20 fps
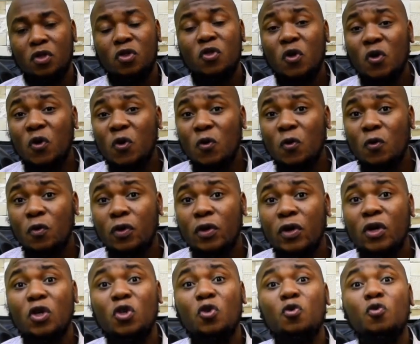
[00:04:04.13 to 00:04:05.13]
Two,
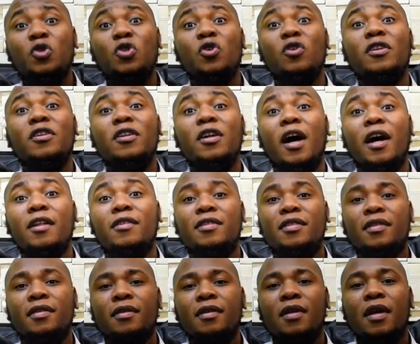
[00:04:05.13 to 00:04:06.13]
you should
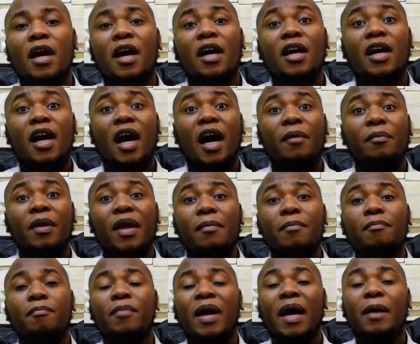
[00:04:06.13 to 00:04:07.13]
not harm
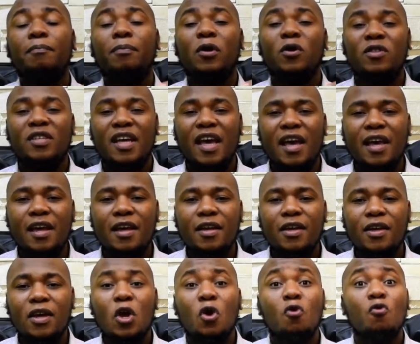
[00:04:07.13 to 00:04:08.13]
him by
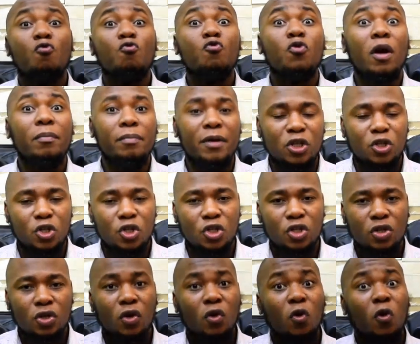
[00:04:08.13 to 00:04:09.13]
putting
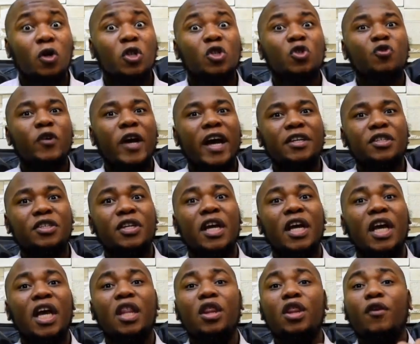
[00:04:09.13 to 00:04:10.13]
rubbish or trash
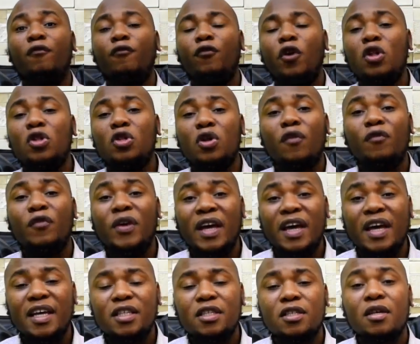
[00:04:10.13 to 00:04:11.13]
in the front of
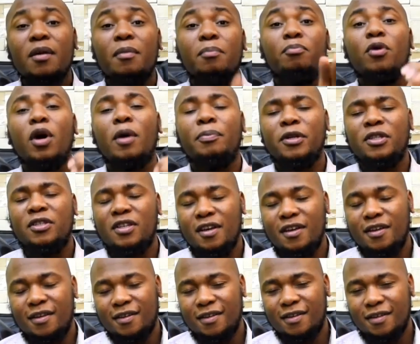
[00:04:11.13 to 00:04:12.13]
his property.